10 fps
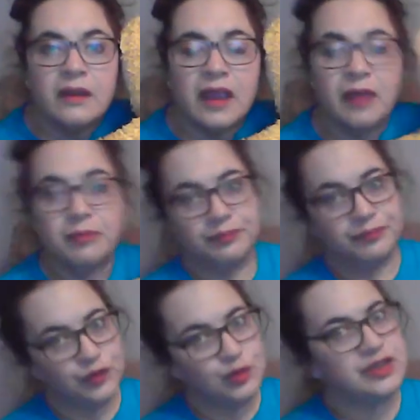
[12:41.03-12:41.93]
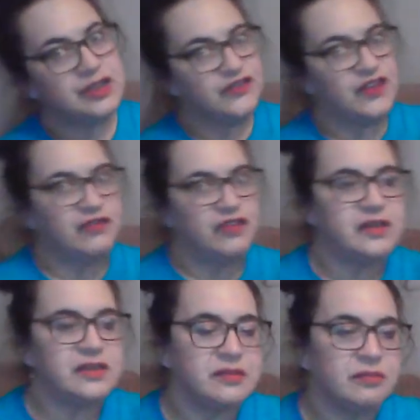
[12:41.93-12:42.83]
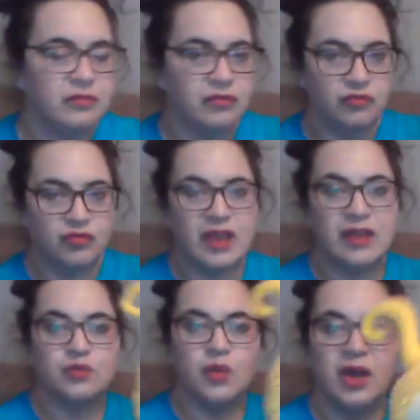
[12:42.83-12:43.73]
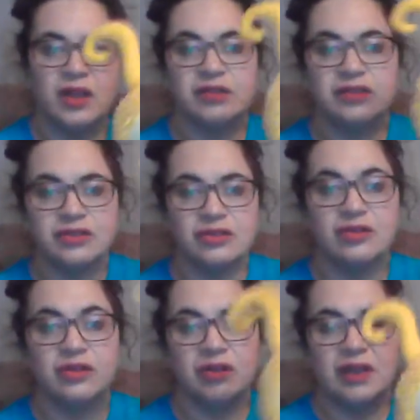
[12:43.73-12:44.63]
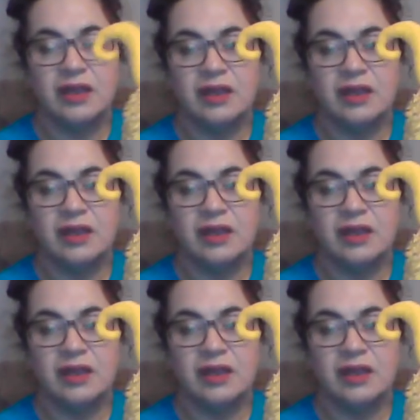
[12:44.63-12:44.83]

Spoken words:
Yeah, those are his favourites. Right, 1, 2,